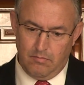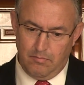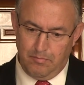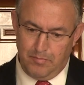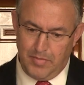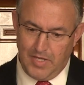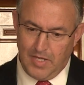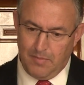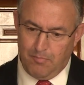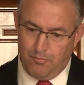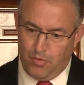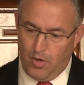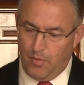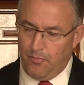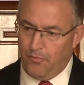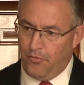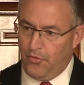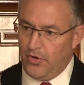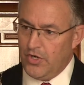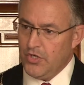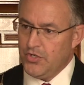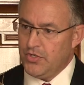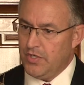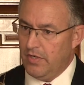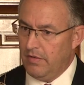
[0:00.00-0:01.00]
big
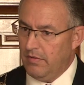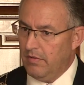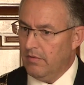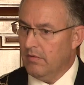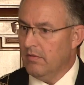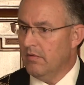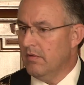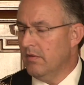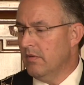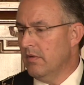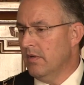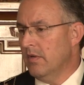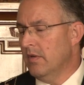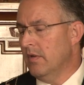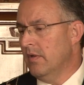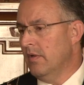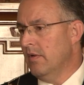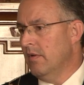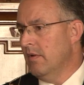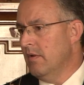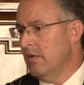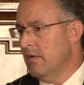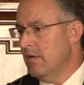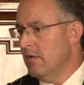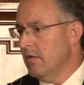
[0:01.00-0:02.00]
preparation,
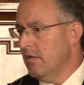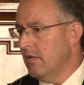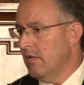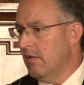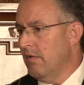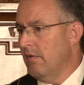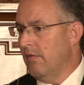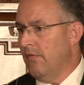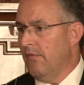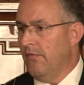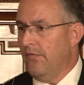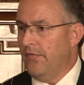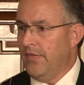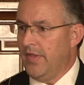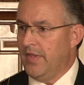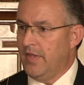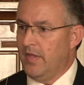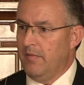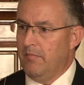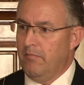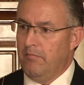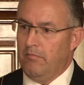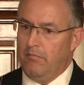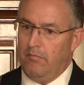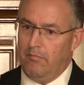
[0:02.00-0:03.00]
that
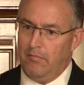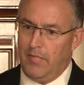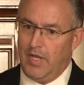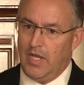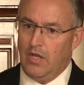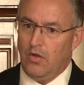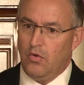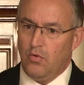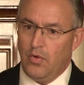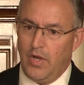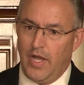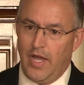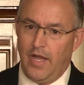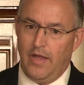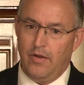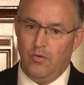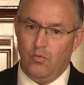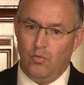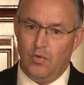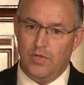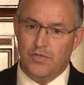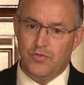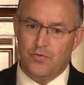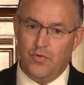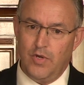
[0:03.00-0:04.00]
the Mayor
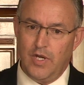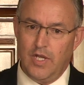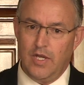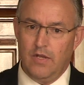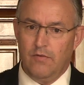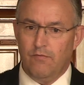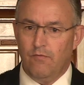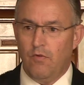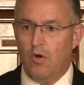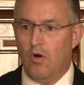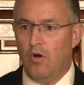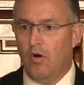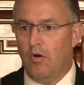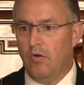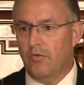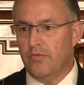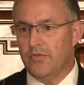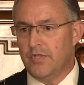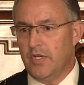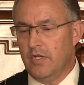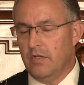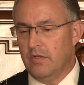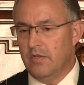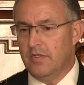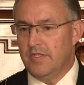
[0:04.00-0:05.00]
Cohen was really
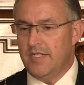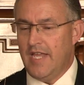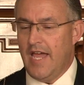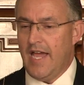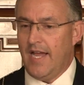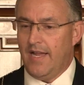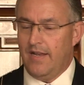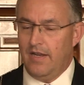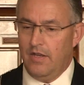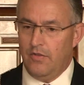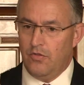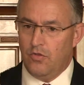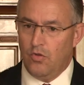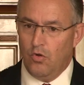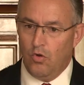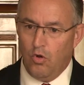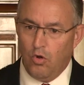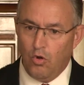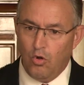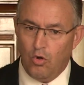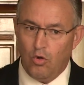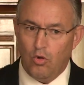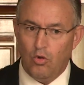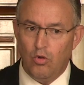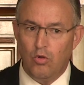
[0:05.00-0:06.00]
involved in tackling the
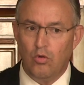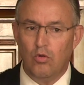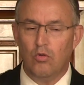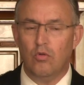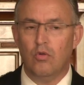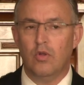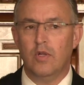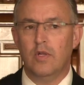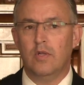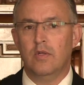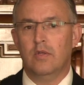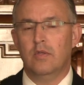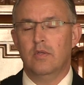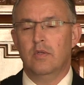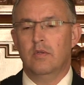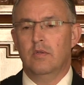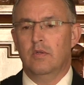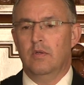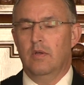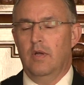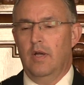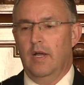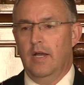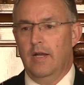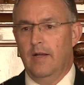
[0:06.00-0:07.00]
whole
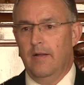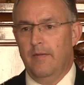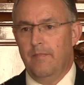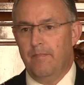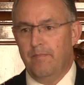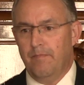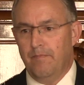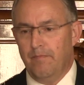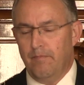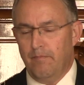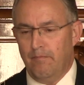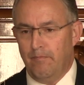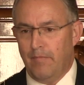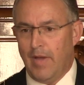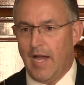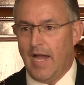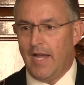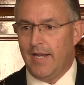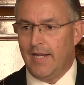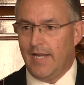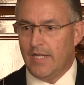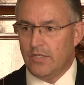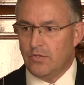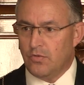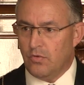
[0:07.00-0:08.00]

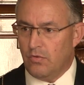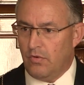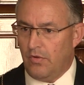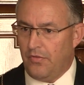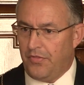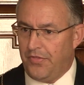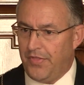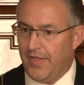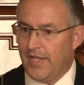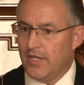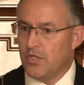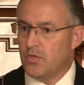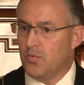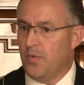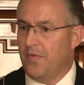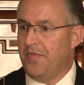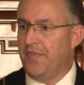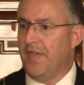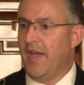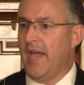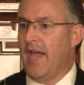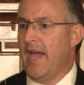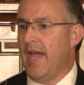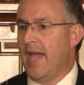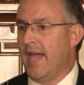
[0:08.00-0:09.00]
bilateral things with
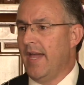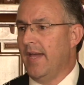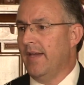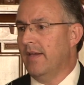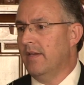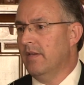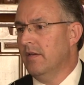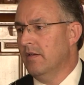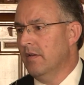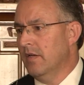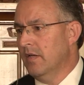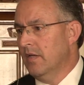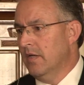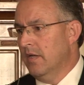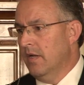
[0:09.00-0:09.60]
The Hague.